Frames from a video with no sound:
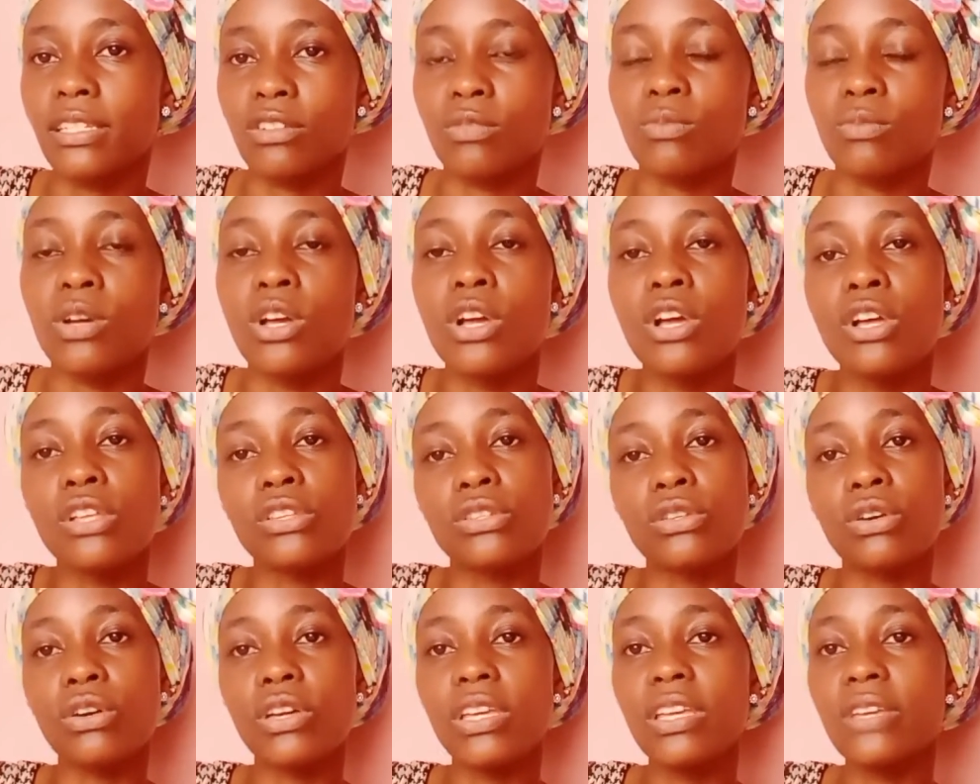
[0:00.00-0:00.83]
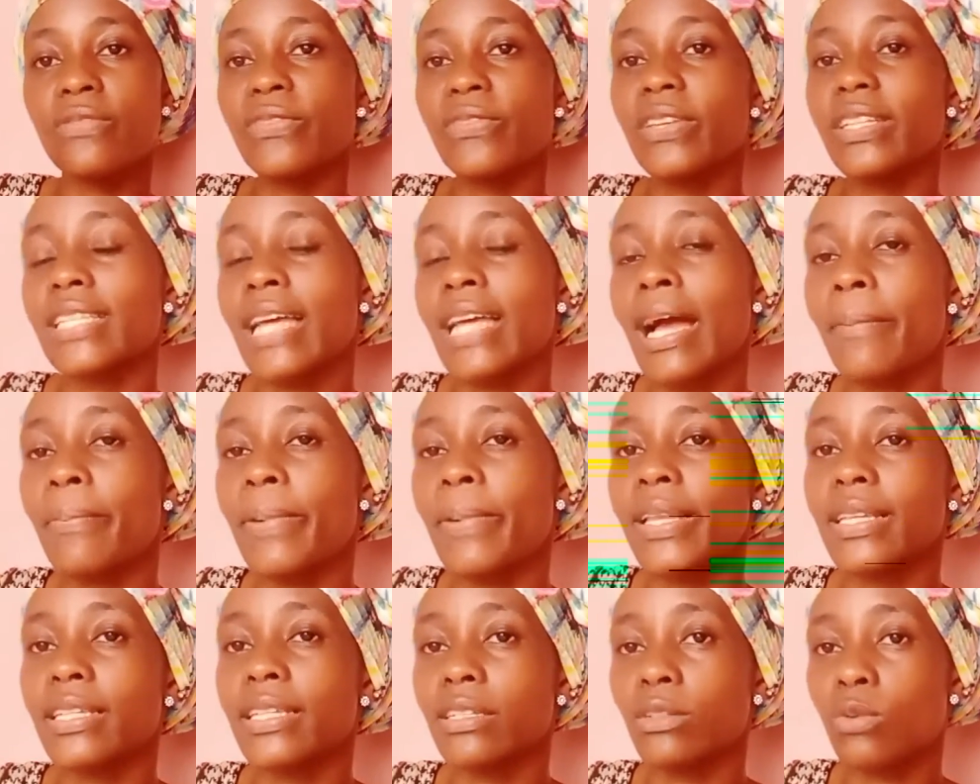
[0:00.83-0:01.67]
So if it happened in
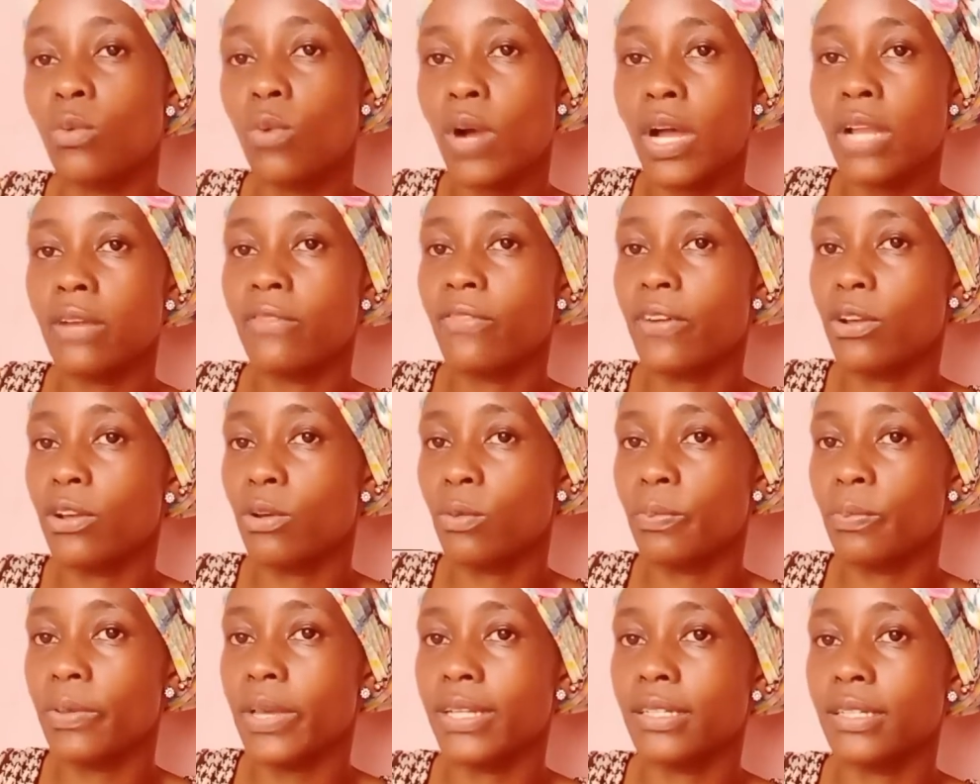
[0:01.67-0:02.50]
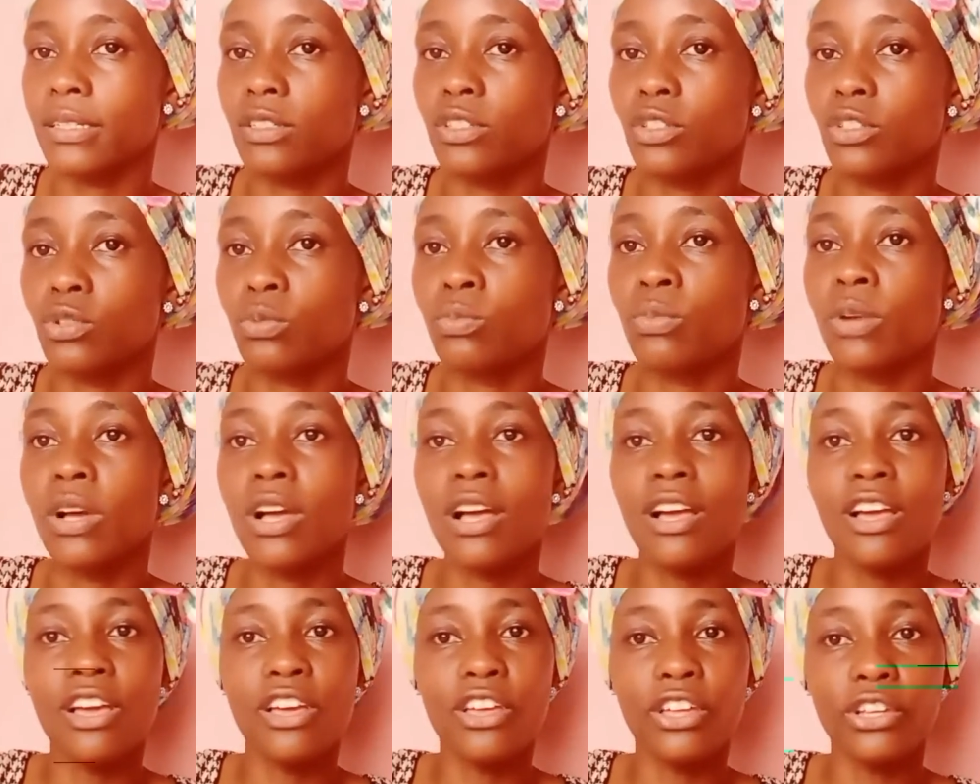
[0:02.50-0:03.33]
one fallopian tube,
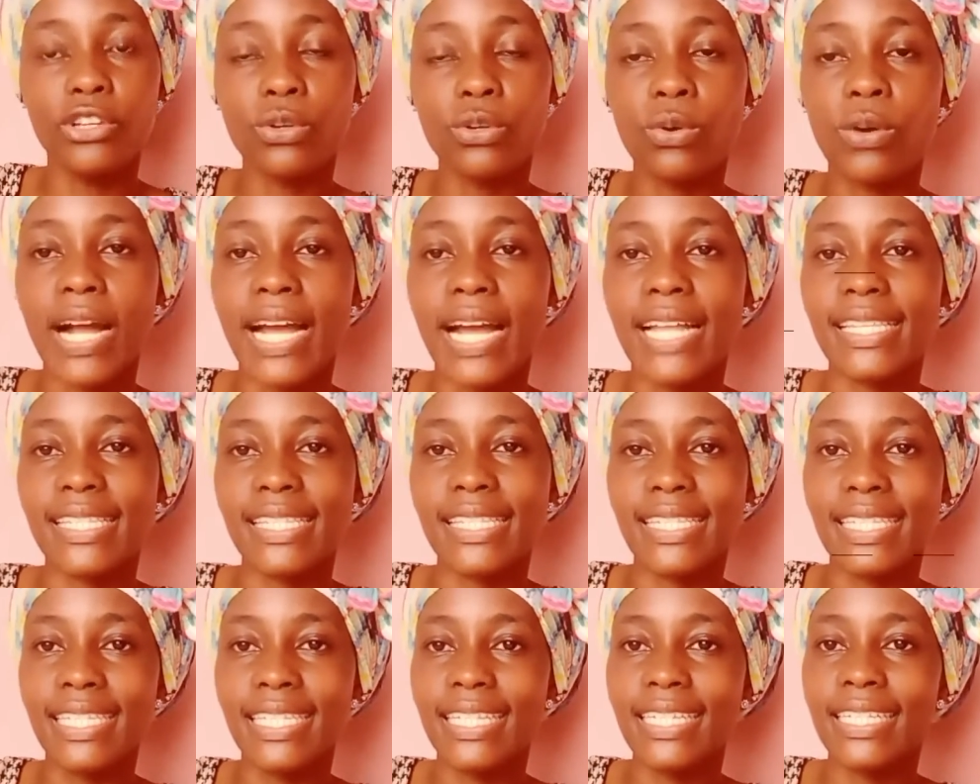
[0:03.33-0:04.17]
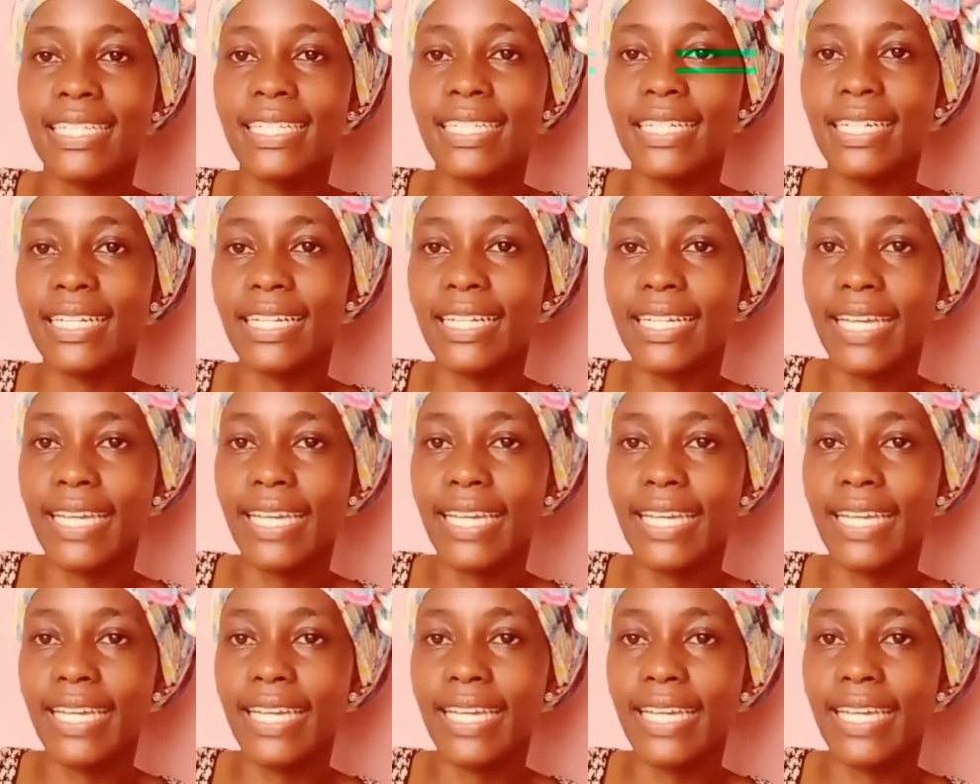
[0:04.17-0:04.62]
you can still get